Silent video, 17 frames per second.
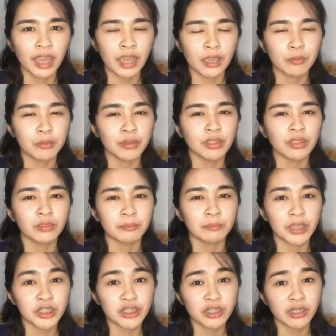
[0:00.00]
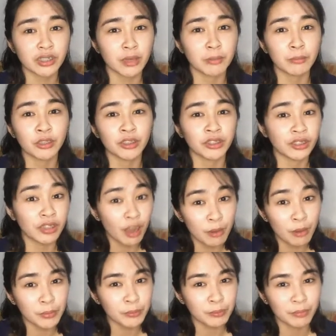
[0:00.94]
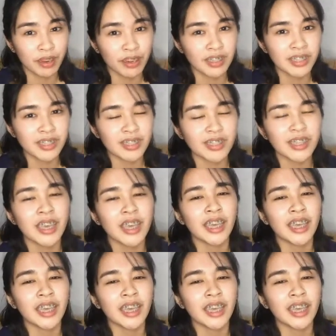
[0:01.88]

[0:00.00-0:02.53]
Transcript: I will mention them on the comment box